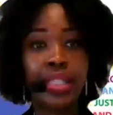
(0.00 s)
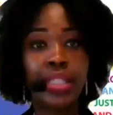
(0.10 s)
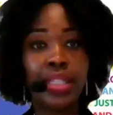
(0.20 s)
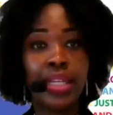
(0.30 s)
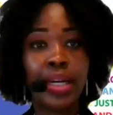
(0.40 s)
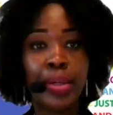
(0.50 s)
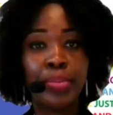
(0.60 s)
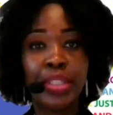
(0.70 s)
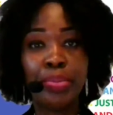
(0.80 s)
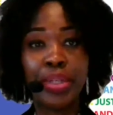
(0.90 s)

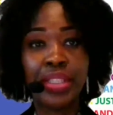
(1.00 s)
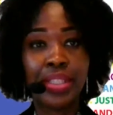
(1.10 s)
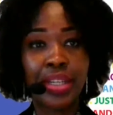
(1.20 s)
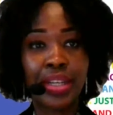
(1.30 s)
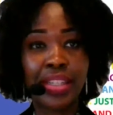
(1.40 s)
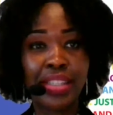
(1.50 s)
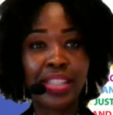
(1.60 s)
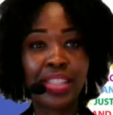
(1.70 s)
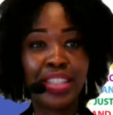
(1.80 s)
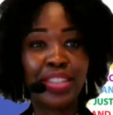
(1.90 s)
The
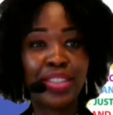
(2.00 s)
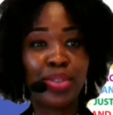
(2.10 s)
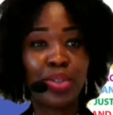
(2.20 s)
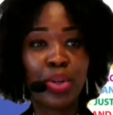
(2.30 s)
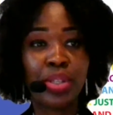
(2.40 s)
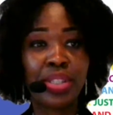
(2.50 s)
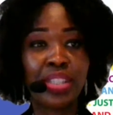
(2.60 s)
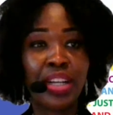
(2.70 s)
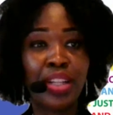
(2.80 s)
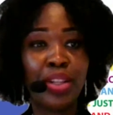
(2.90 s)
debaters, it took
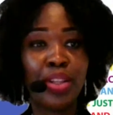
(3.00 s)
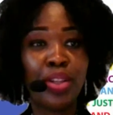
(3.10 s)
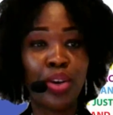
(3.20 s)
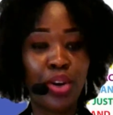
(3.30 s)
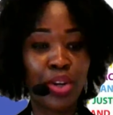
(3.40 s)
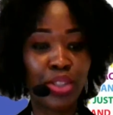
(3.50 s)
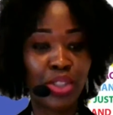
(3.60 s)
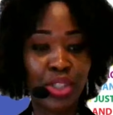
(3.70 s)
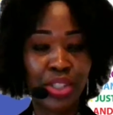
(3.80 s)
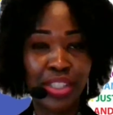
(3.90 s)
us a
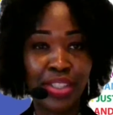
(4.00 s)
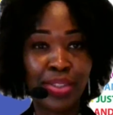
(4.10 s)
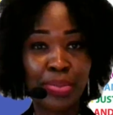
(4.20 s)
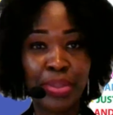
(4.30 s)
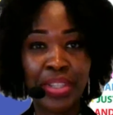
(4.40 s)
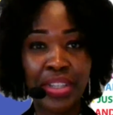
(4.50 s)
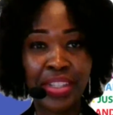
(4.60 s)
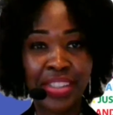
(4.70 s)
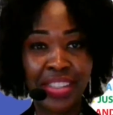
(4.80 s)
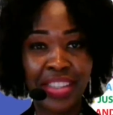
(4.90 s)
long journey to
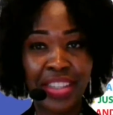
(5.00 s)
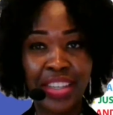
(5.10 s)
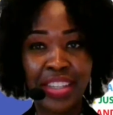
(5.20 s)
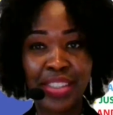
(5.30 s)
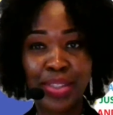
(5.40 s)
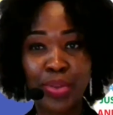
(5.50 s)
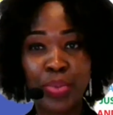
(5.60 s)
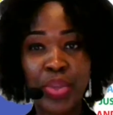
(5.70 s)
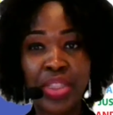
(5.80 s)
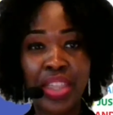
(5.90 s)
be here today.
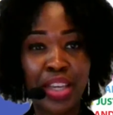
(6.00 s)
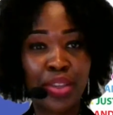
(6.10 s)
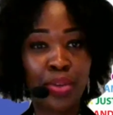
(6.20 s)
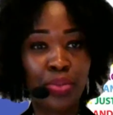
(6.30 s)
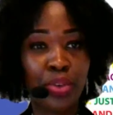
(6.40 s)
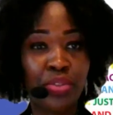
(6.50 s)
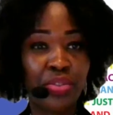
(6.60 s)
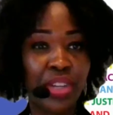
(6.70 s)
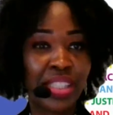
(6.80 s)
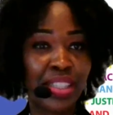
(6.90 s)
So we thank you
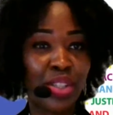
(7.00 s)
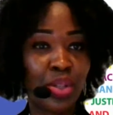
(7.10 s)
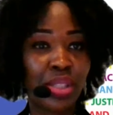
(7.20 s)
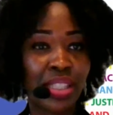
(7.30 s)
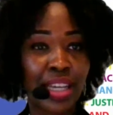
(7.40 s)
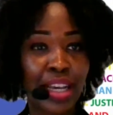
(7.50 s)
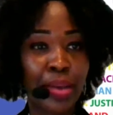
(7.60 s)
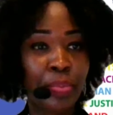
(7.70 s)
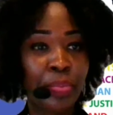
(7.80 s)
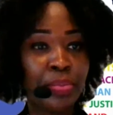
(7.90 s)
for investing your
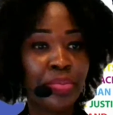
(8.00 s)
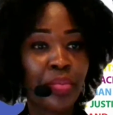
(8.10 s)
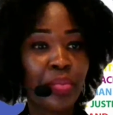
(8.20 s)
time